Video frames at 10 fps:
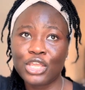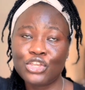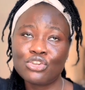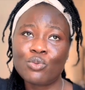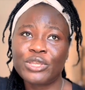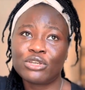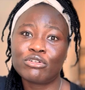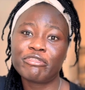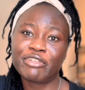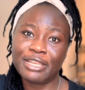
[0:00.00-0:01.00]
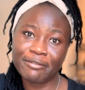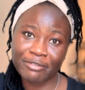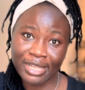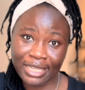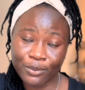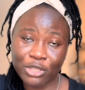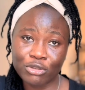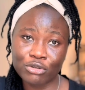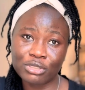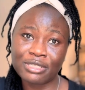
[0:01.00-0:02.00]
you know, when you're not feeling fine, when
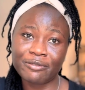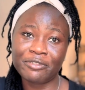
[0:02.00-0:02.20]
you're not